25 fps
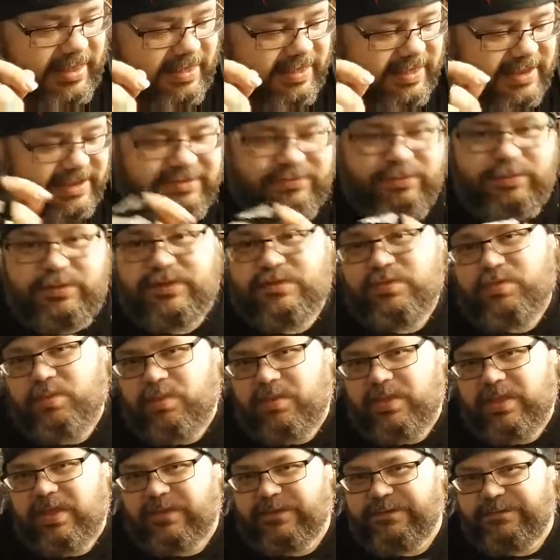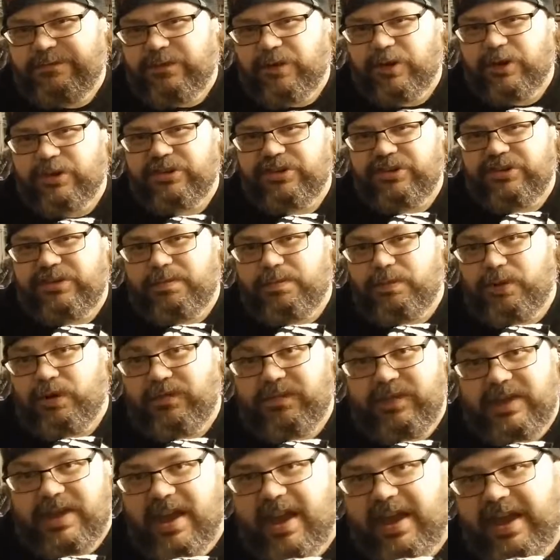this was the first
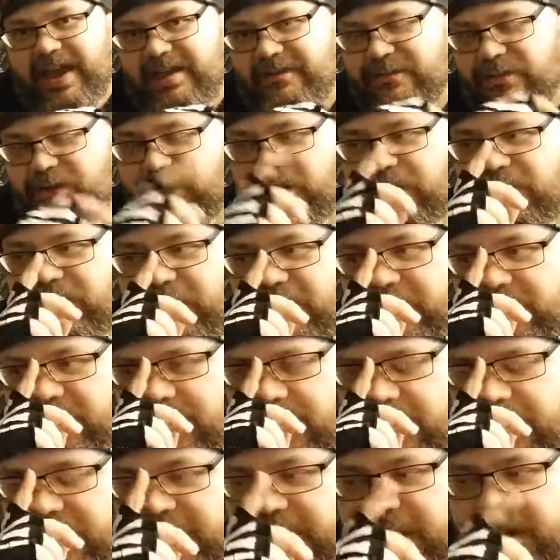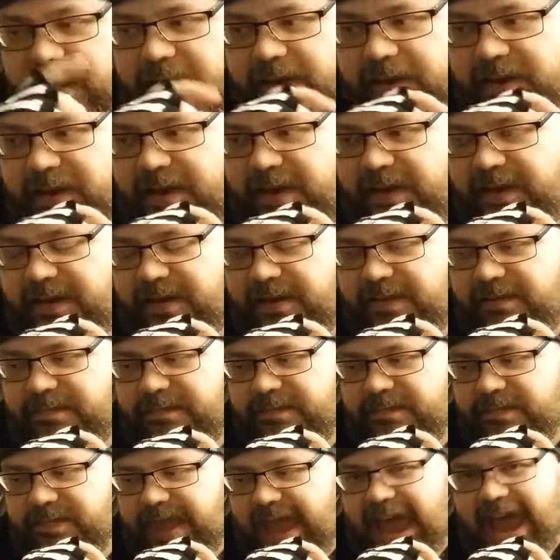movie I ever
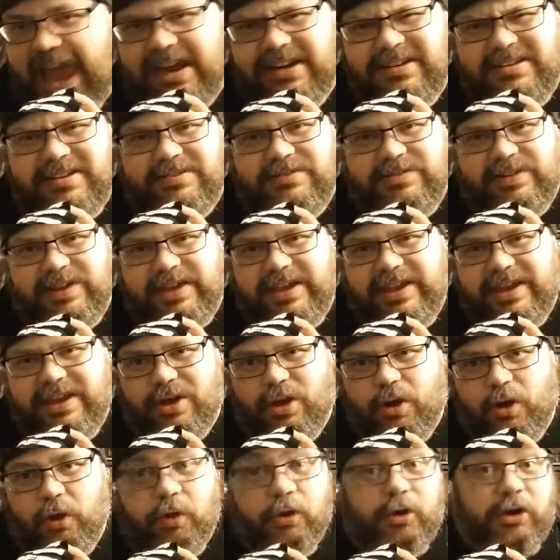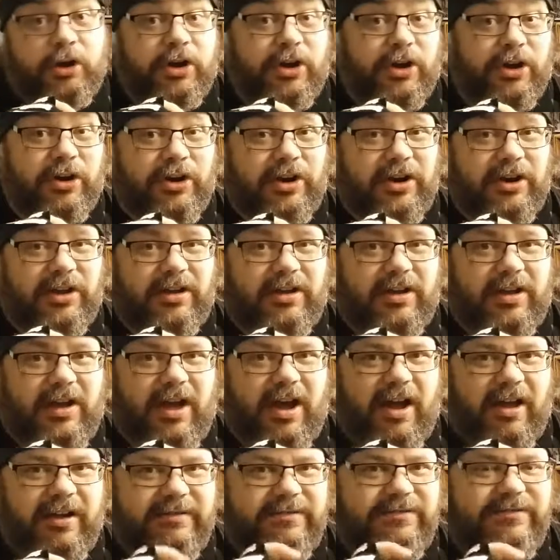actively ordered
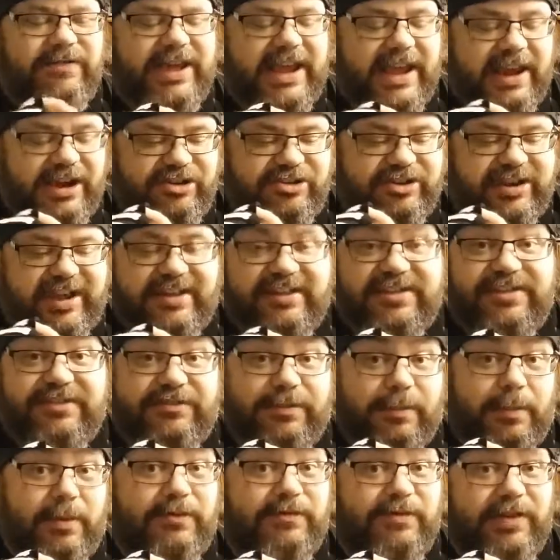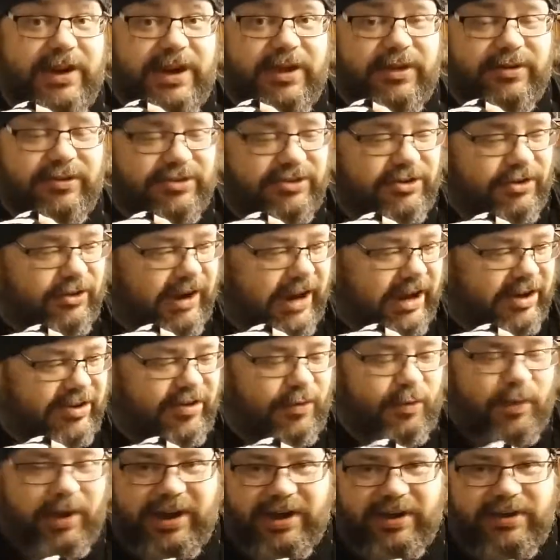on VHS from a video store. I
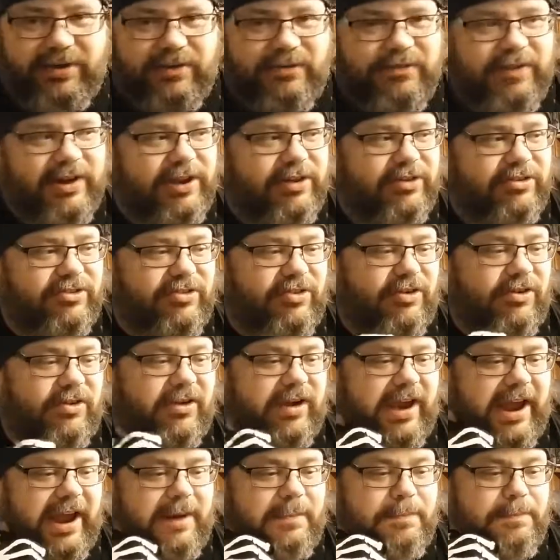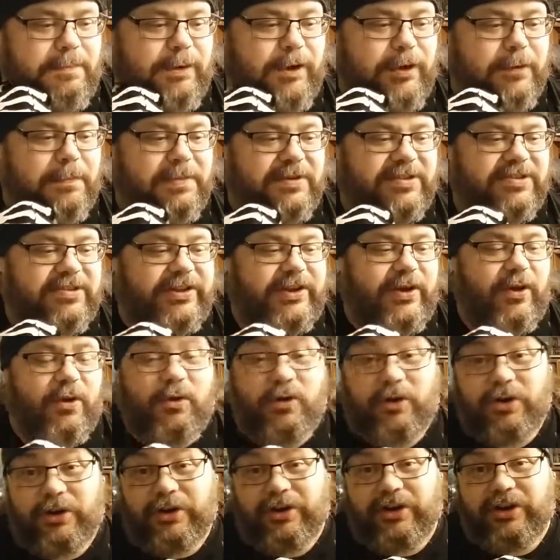actually went into a video store and purposely
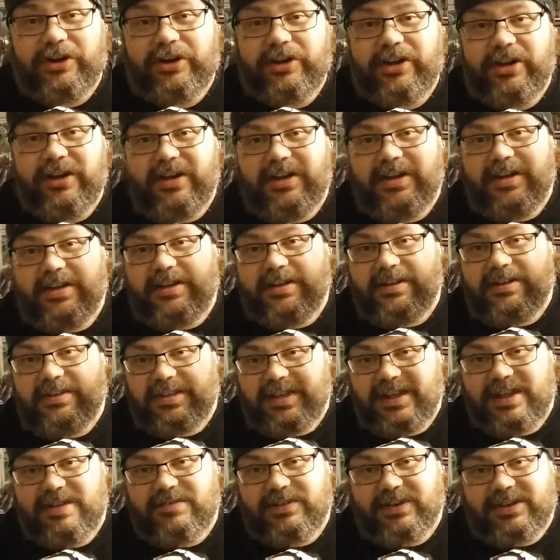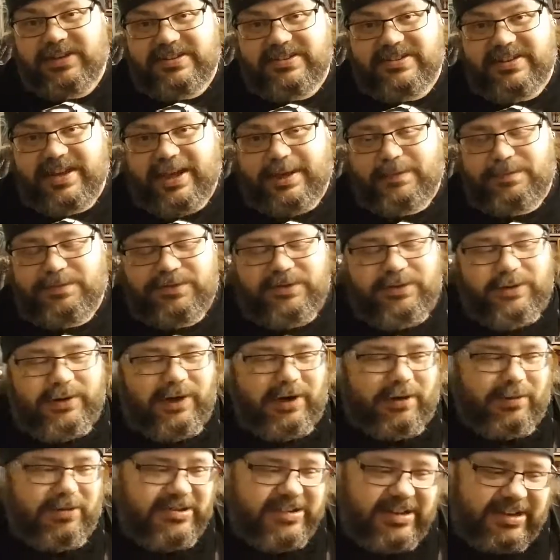ordered The Evil Escapes. So
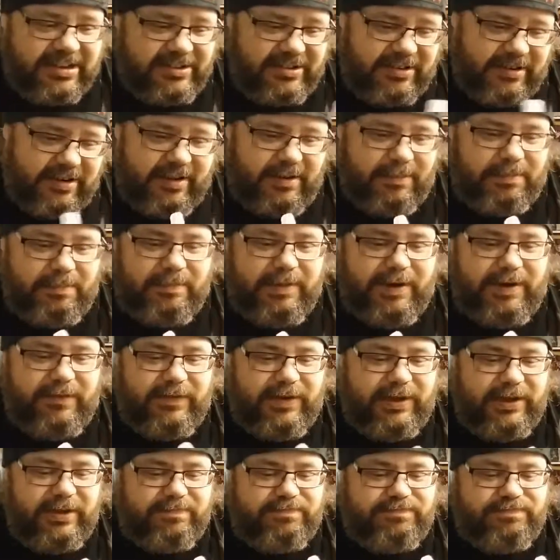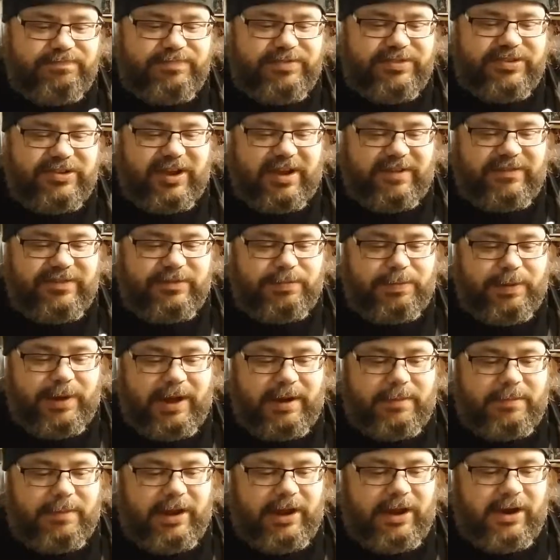it always has a bit of a soft
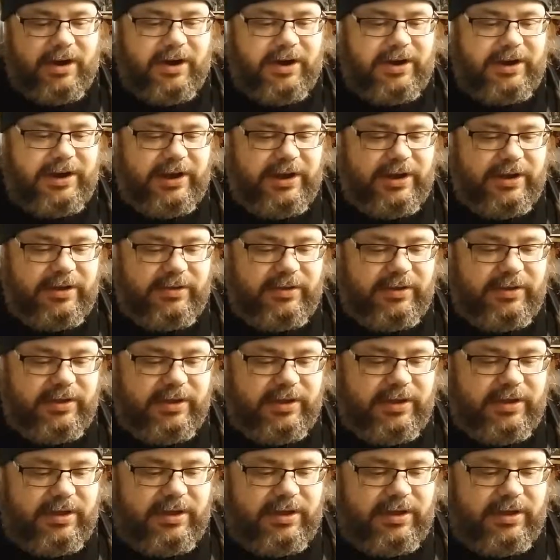spot in my heart, you know?